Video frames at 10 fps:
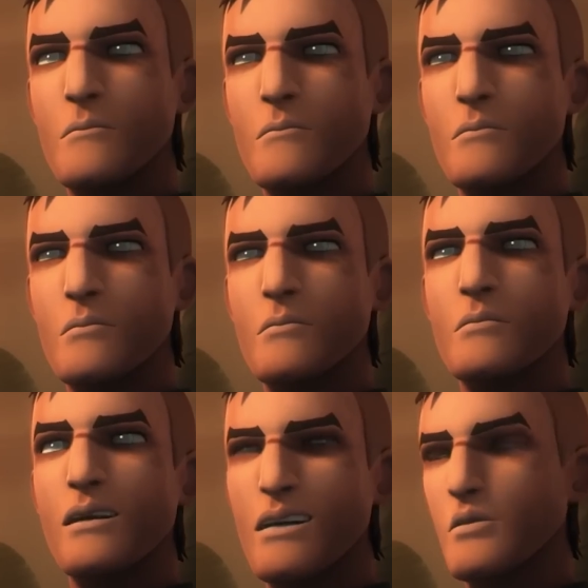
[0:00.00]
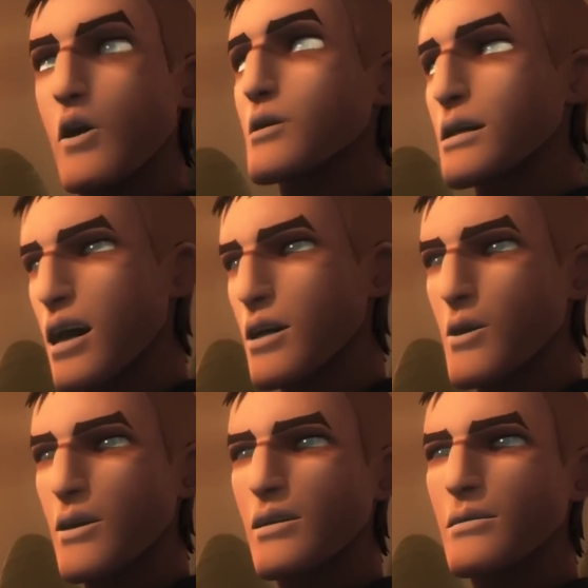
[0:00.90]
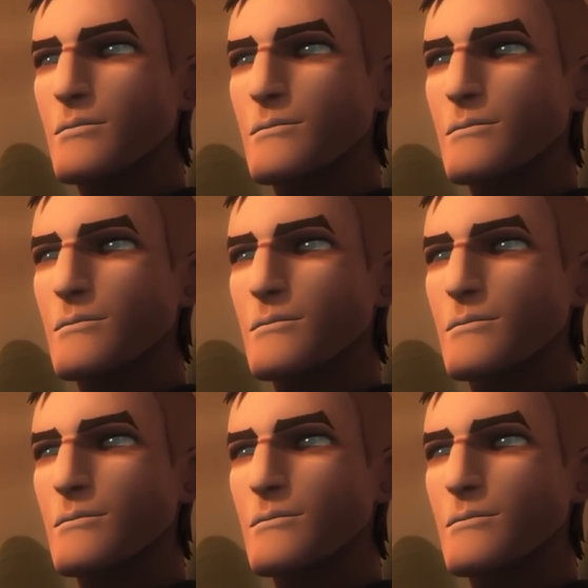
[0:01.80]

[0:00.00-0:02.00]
had gone out like a true hero.